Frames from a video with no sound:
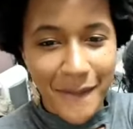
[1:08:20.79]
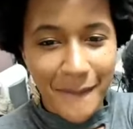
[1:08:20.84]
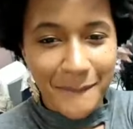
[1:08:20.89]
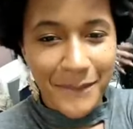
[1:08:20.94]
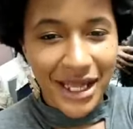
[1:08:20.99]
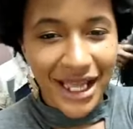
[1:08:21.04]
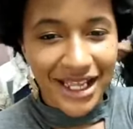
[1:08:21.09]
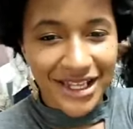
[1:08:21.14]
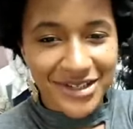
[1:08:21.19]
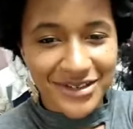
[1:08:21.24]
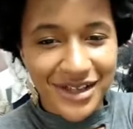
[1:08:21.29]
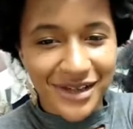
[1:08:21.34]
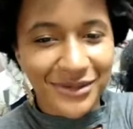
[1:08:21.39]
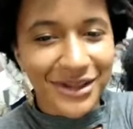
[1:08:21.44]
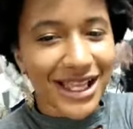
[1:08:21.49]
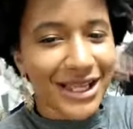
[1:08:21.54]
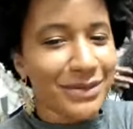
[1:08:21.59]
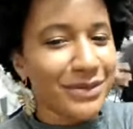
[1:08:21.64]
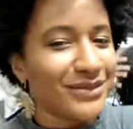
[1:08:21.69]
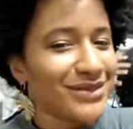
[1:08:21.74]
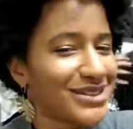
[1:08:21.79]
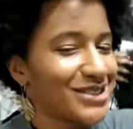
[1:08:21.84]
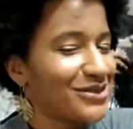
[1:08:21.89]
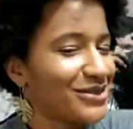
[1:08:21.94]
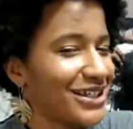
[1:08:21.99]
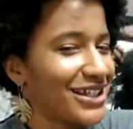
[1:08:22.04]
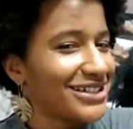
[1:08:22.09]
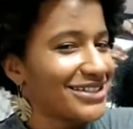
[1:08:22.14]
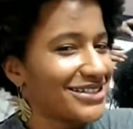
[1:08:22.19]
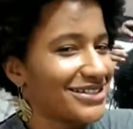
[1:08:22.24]
Bye, you guys. We got people still
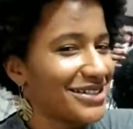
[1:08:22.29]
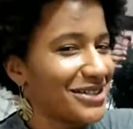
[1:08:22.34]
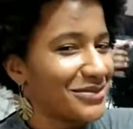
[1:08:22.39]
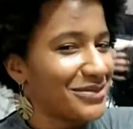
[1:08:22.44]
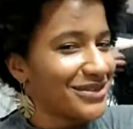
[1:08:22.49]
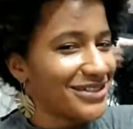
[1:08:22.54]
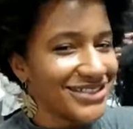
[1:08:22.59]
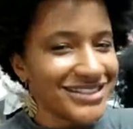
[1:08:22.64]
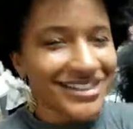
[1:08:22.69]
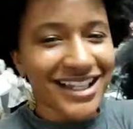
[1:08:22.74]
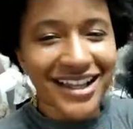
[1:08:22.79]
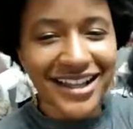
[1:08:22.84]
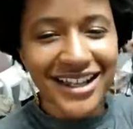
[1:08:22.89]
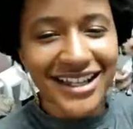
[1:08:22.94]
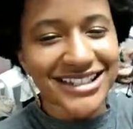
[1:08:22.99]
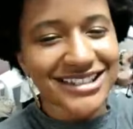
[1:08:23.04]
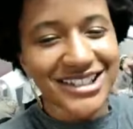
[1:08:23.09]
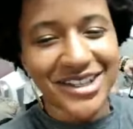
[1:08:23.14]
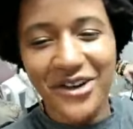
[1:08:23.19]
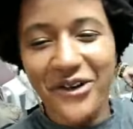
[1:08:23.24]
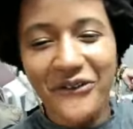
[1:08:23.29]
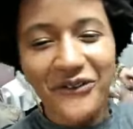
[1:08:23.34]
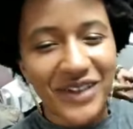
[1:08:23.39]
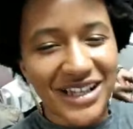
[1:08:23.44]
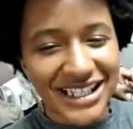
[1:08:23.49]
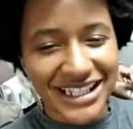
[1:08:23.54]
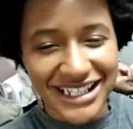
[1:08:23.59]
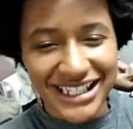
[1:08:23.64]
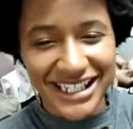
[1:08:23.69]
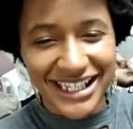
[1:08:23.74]
guessing numbers. Y'all are so
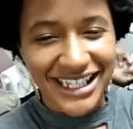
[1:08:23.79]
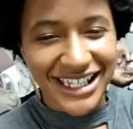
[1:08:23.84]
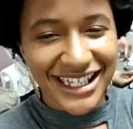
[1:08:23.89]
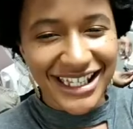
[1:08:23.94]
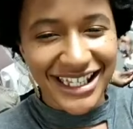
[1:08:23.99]
funny.